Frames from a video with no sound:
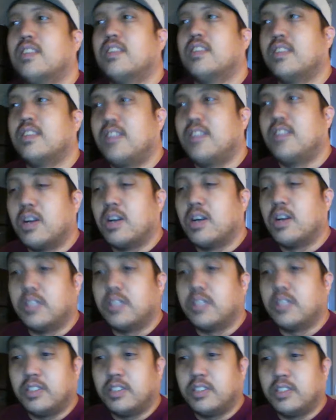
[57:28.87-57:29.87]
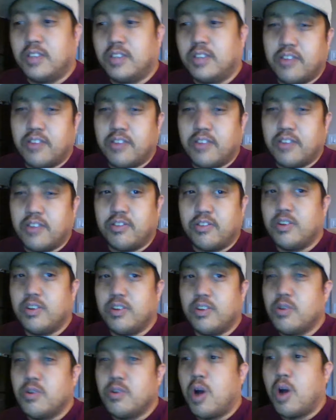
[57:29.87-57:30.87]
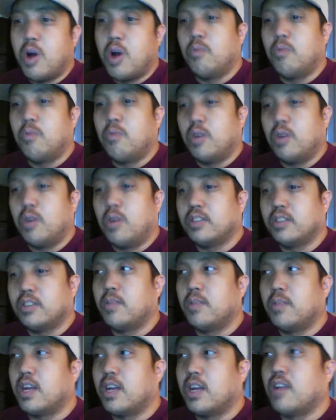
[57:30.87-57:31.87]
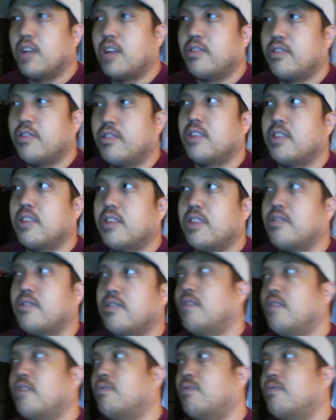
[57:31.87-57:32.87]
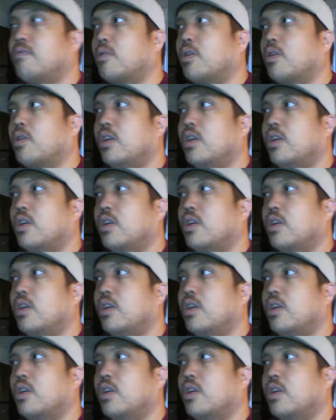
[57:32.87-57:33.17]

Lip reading: there's, as you know, on some of the Godzilla stuff, or